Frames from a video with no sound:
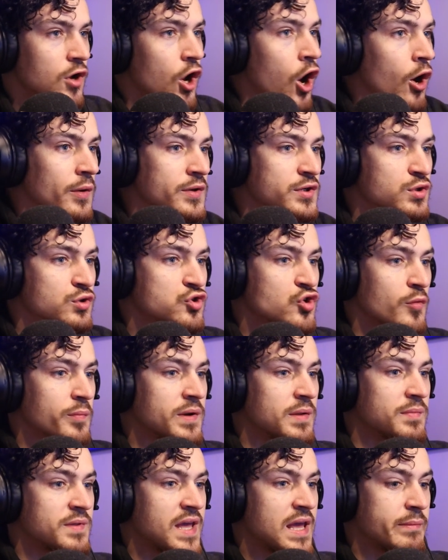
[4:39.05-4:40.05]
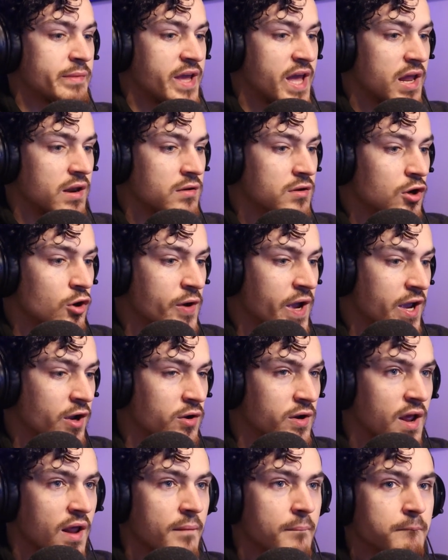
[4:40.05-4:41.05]
All we do is open up the game again. Okay,
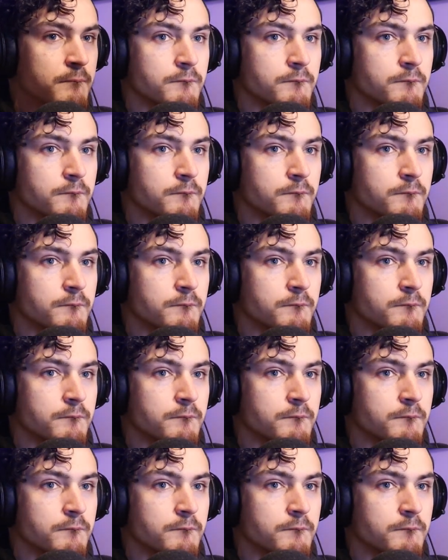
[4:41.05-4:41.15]
hold on.